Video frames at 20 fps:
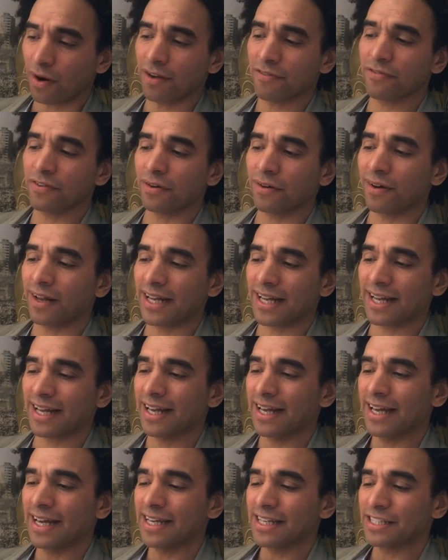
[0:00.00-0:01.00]
I feel like
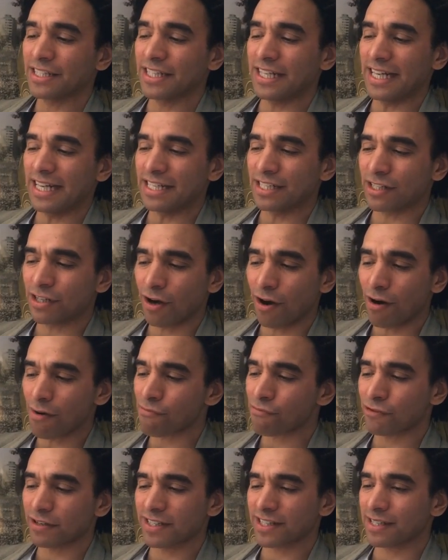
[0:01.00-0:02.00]
she
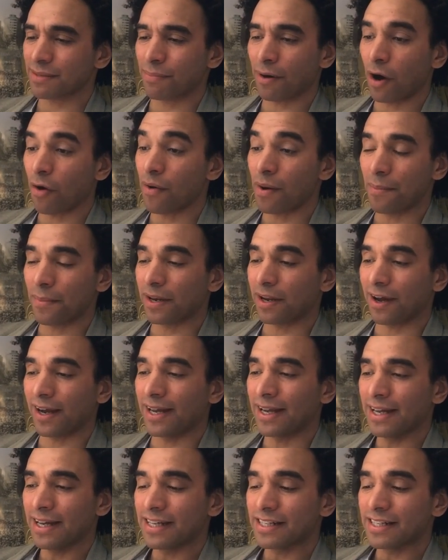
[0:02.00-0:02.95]
interprets the poem and I